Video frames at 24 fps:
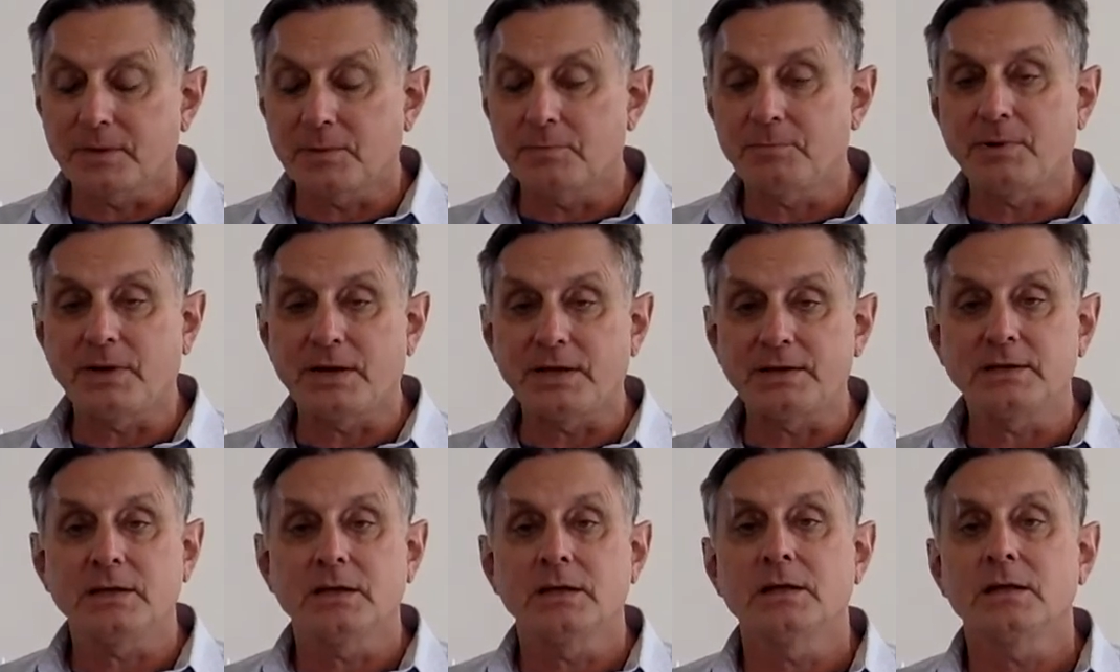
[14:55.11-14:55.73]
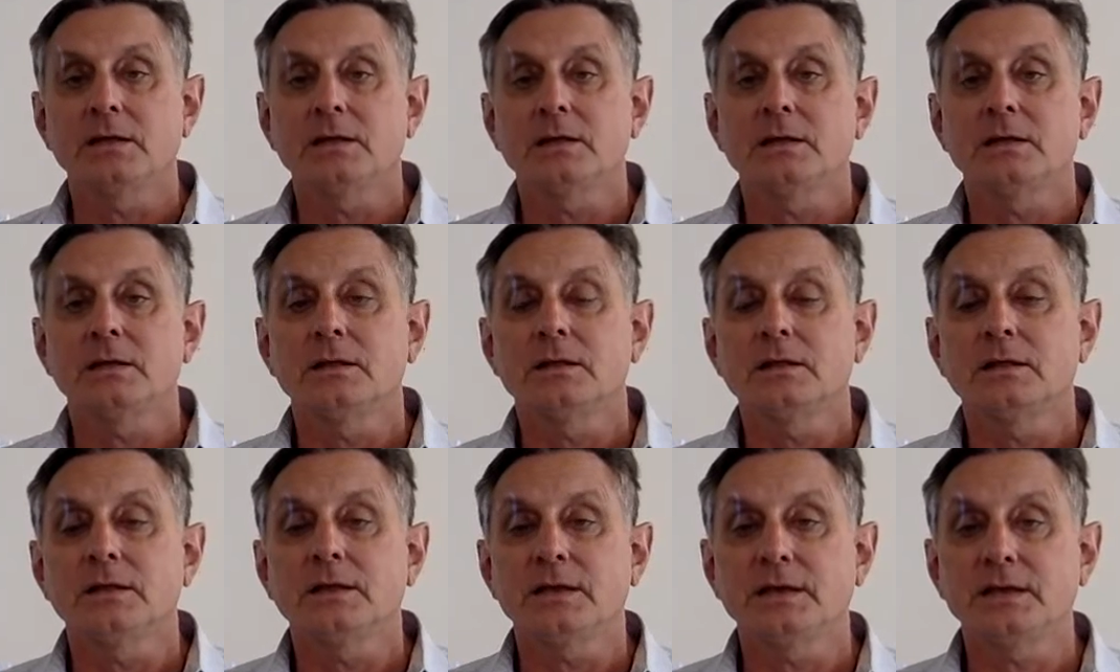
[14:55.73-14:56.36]
But
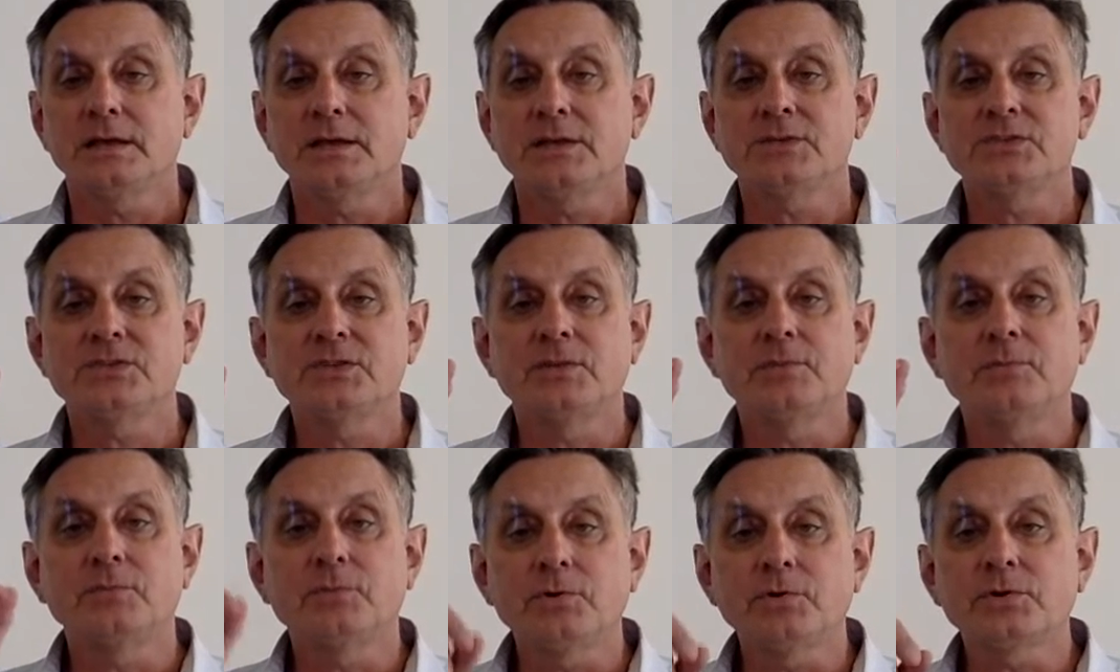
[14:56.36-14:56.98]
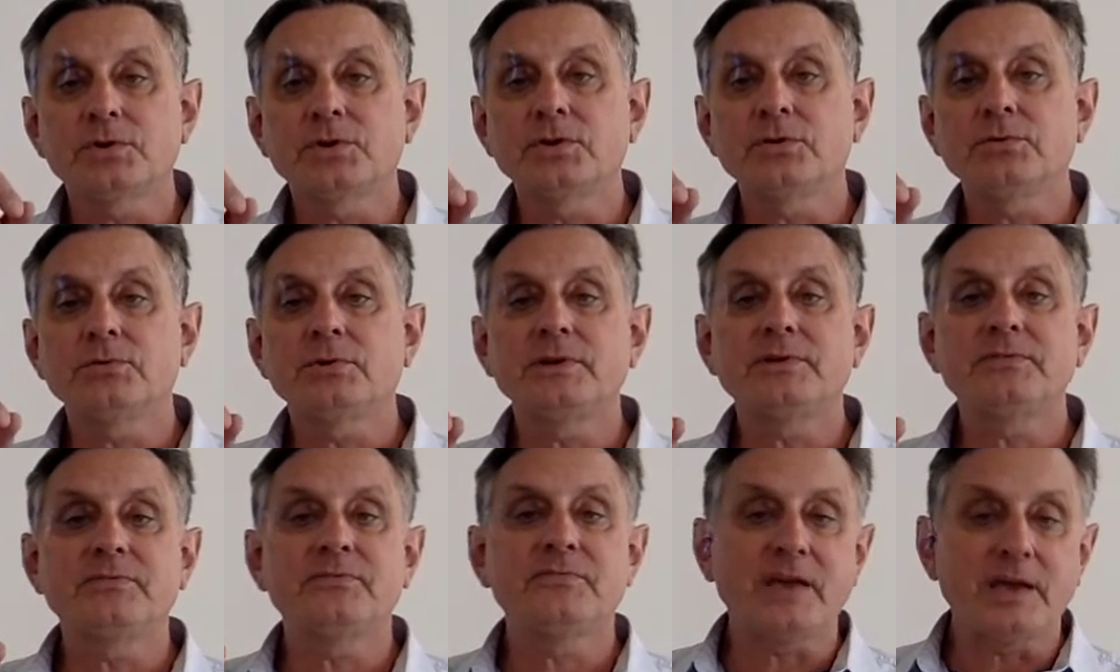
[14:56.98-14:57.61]
it is the
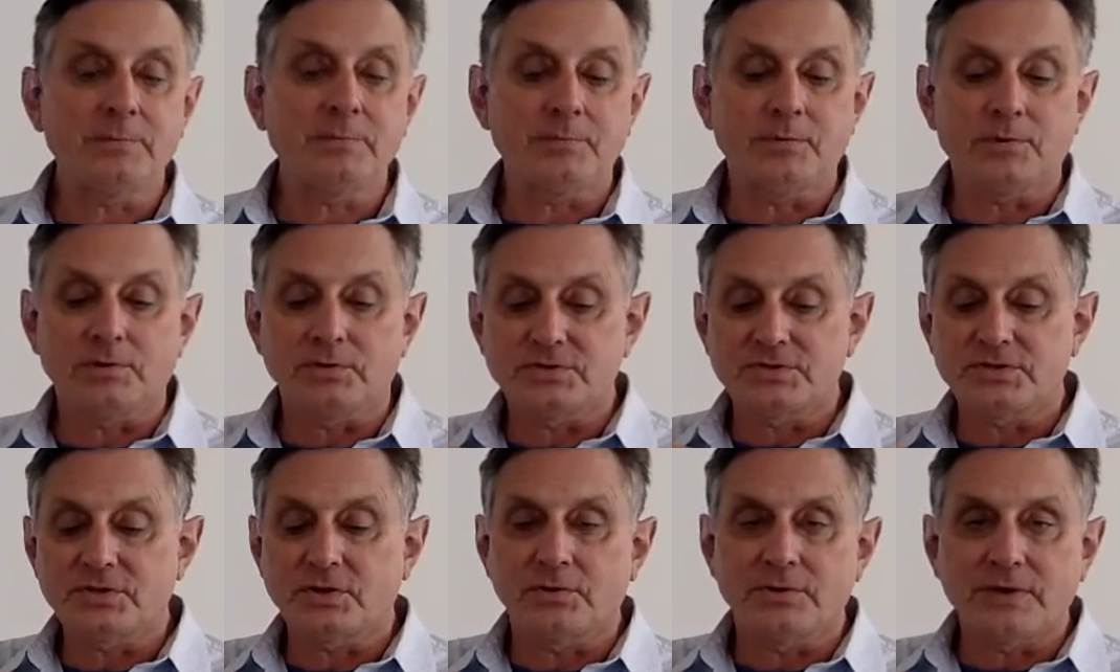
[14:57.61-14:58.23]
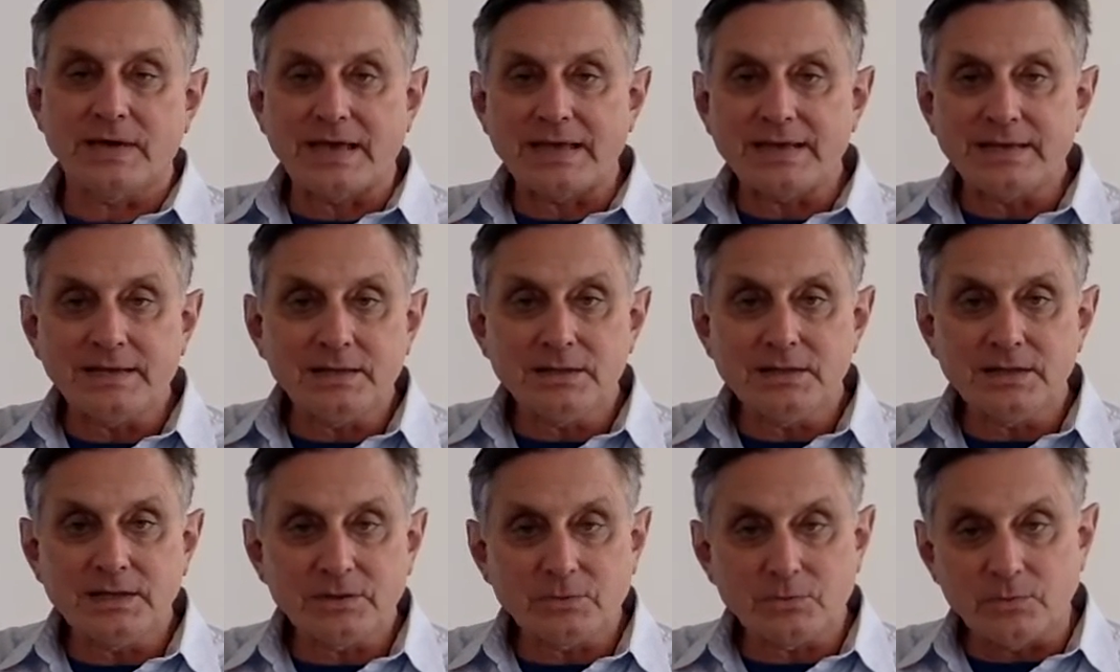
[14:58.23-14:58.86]
mercury vapor. So any
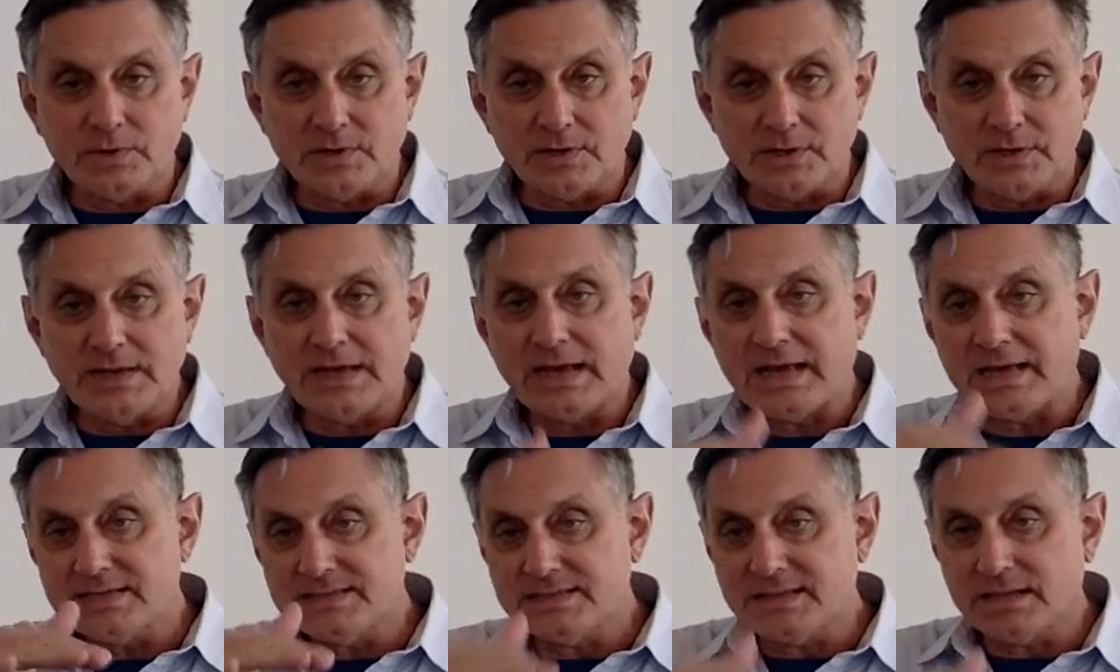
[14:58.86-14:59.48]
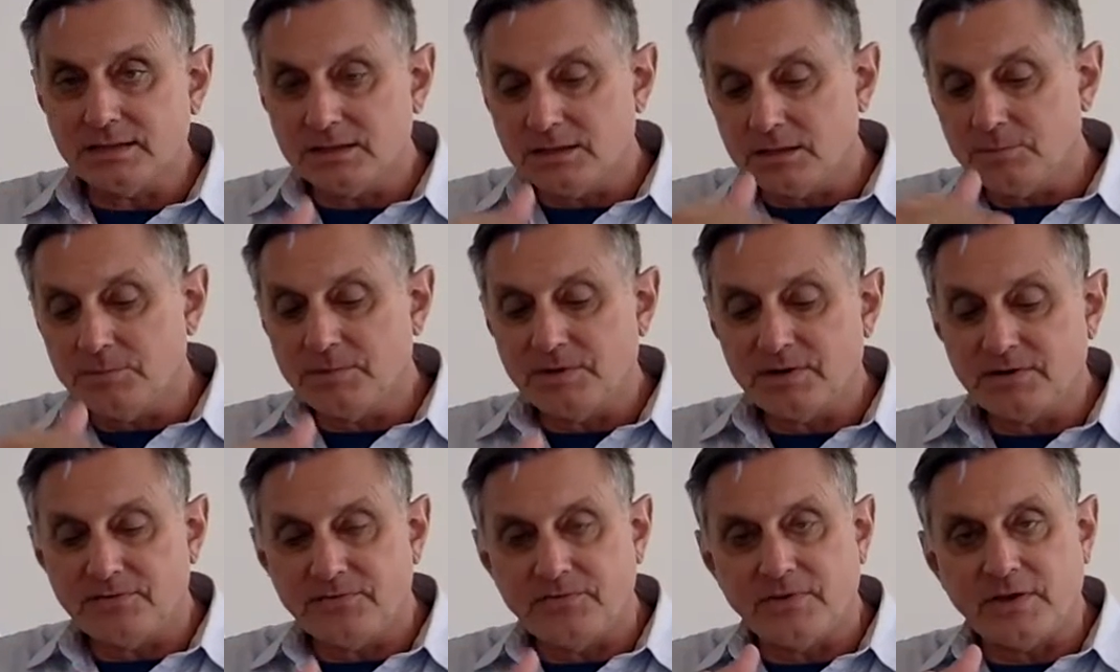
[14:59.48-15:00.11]
liquid has a little
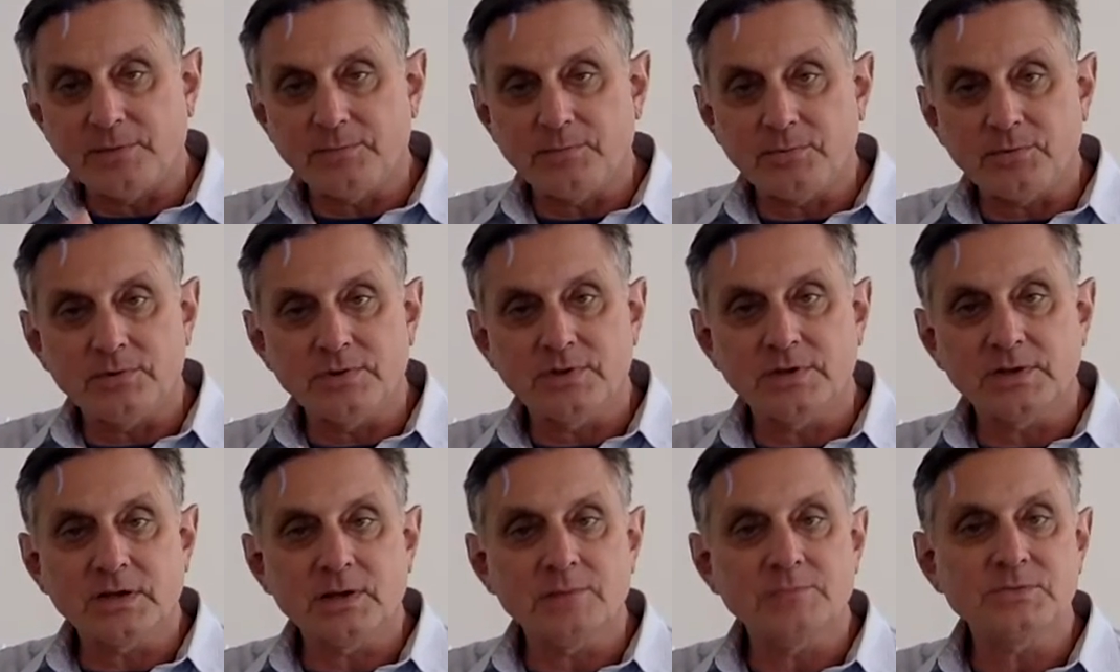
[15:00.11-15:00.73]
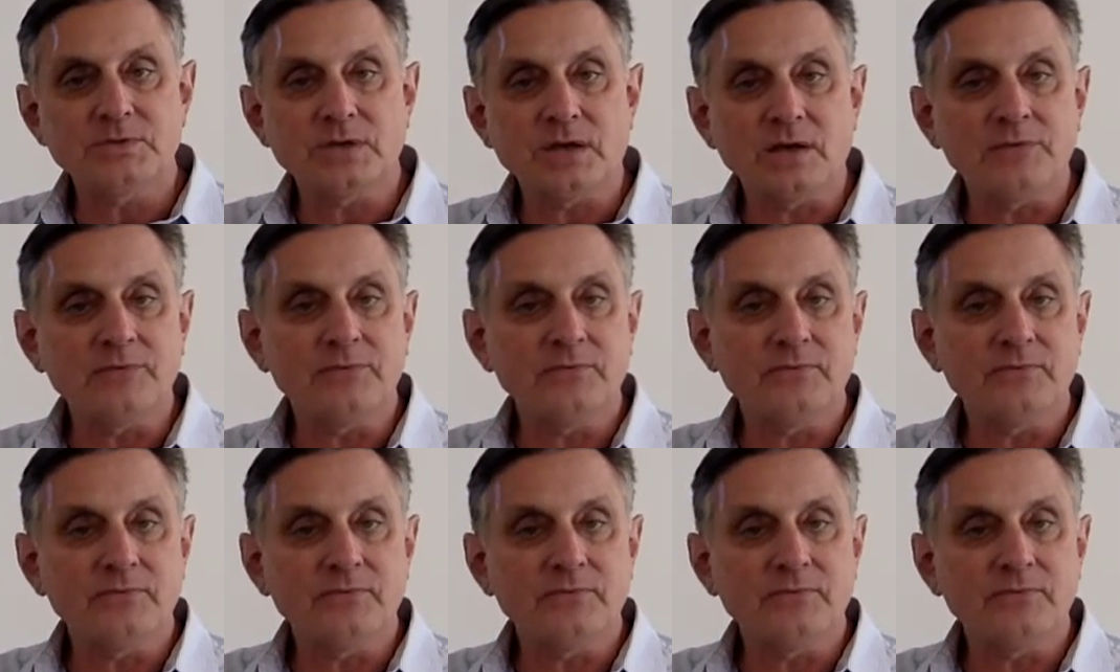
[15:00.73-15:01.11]
bit of vapor that comes off